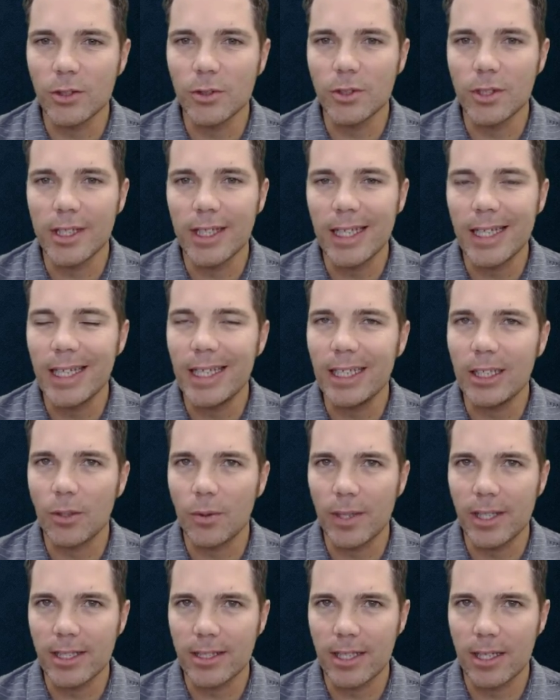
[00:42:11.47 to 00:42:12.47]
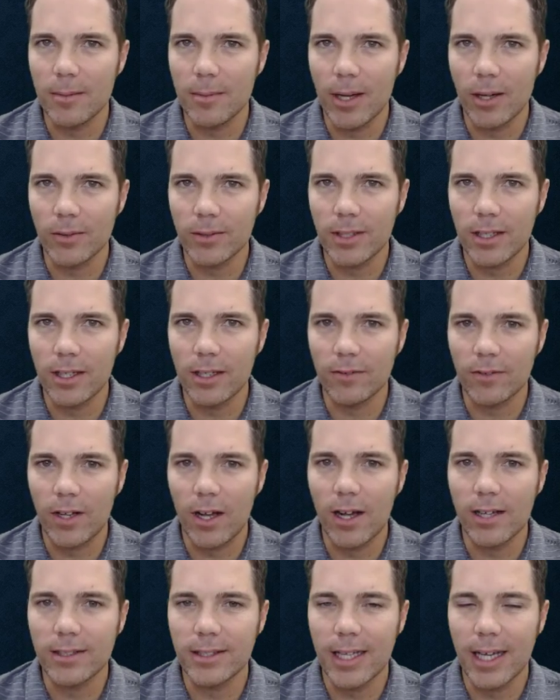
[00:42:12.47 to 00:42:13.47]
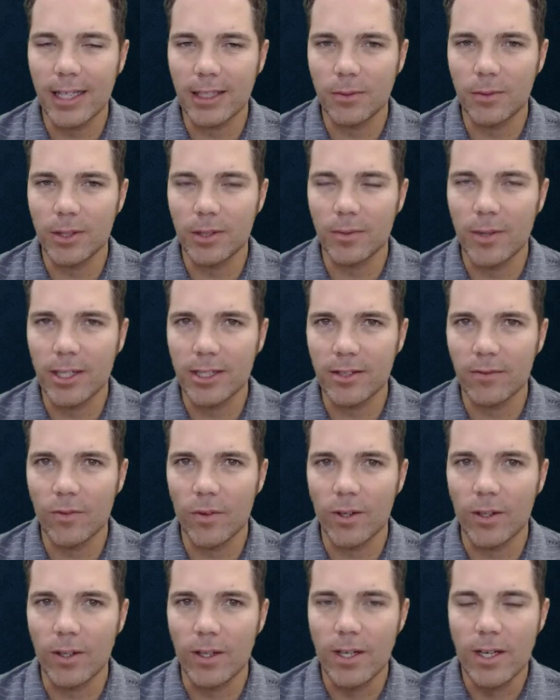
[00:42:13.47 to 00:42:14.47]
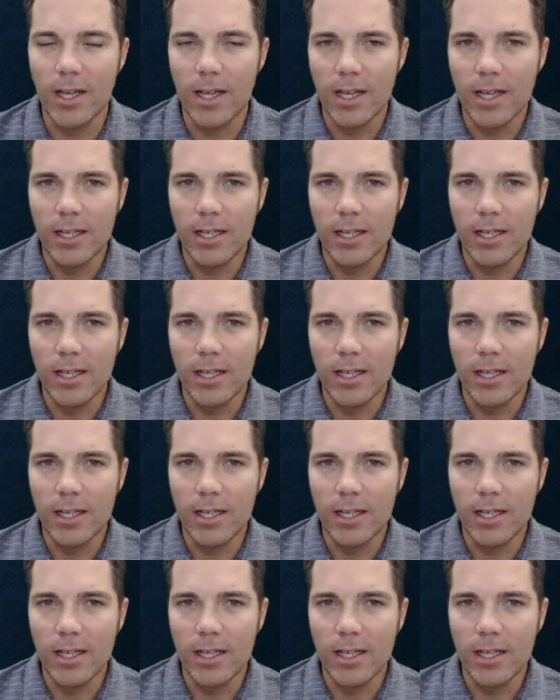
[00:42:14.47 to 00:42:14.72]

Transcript: due to the increased amount of contact with the reservoir.